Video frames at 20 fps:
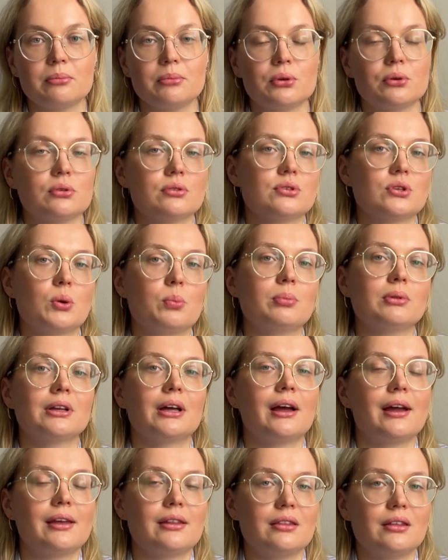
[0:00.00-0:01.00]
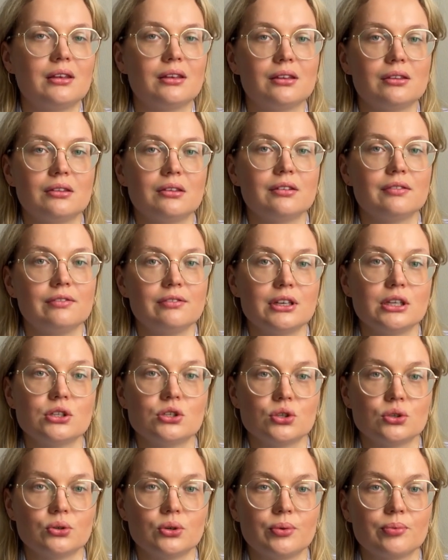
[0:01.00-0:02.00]
be also applied in the
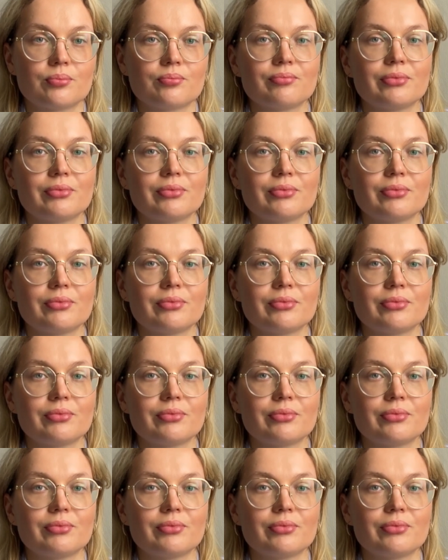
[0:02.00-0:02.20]
video.